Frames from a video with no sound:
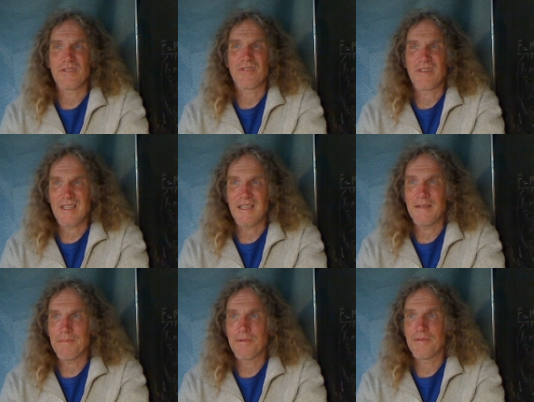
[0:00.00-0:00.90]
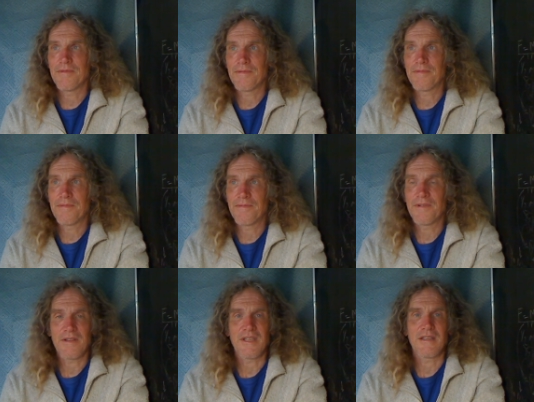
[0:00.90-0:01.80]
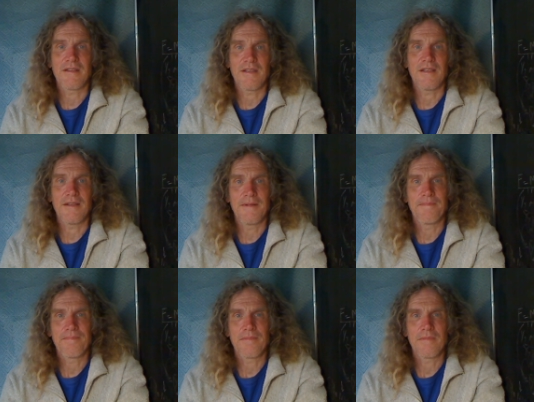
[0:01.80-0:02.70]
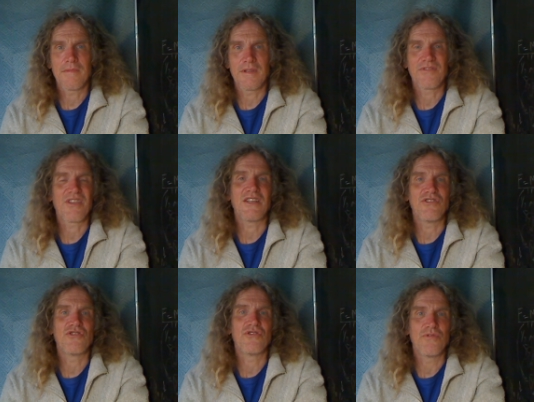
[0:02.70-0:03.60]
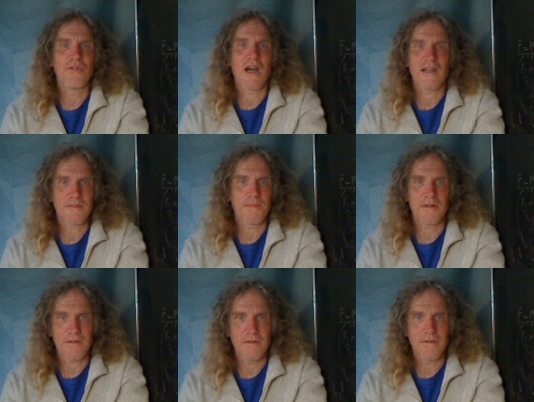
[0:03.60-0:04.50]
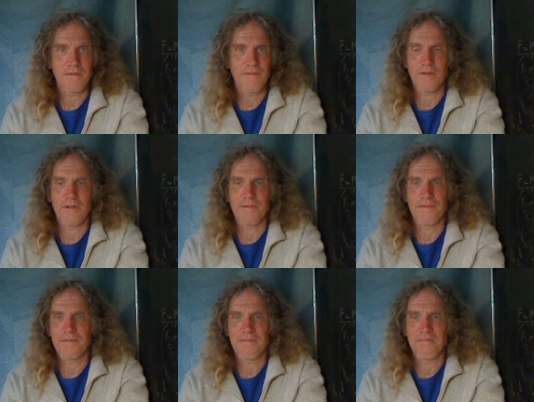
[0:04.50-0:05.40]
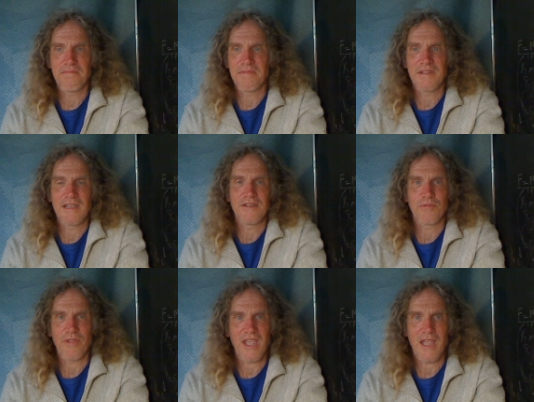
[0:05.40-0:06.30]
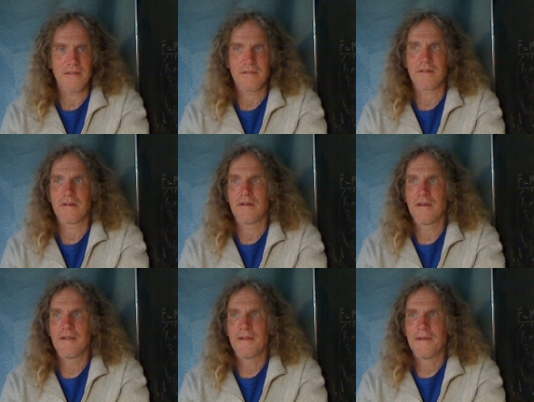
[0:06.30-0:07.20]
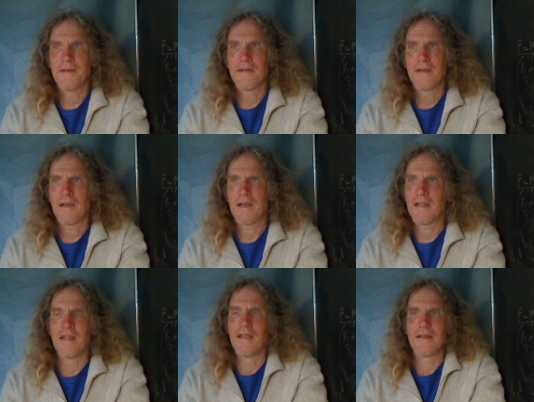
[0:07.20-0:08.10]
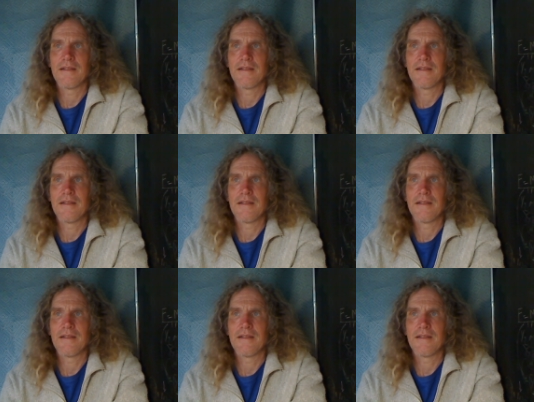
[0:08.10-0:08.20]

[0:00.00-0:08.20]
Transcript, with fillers: They're just going to keep filling the the St. Jude Hospital full of kids with cancer, uh,